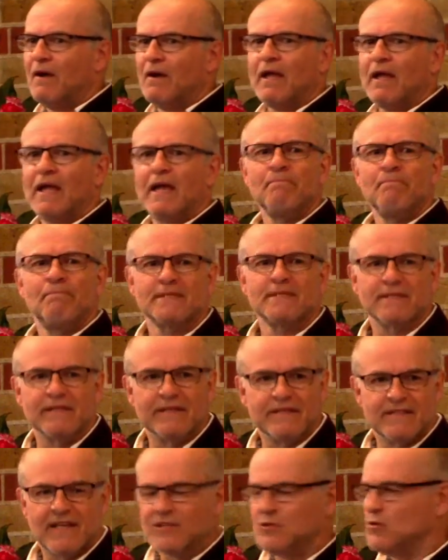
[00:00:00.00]
in
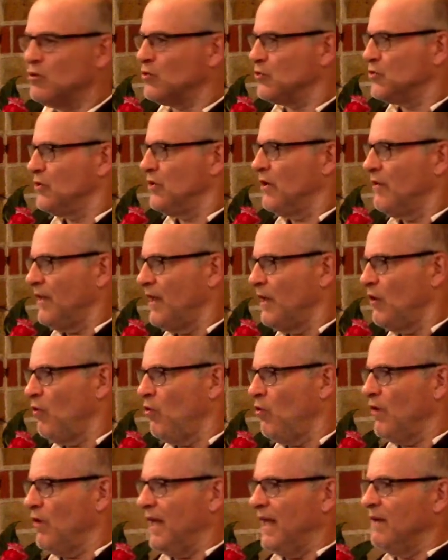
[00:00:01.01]
business they talk to you, don't they,
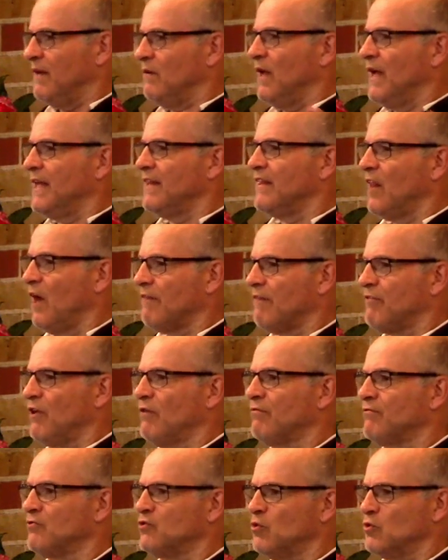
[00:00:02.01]
or in life they
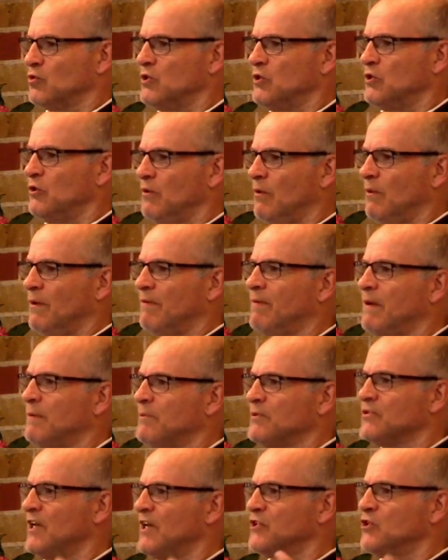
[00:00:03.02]
often talk to you, if
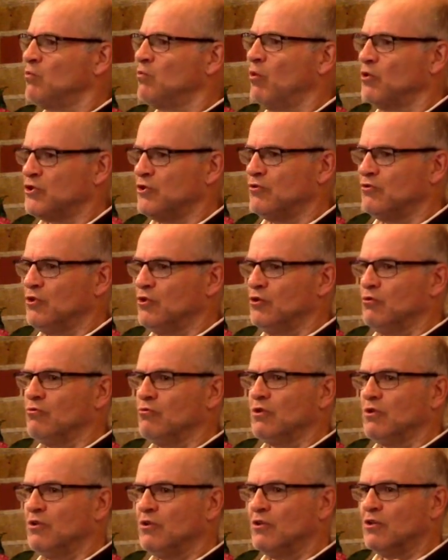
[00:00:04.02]
people say to you, what do you do?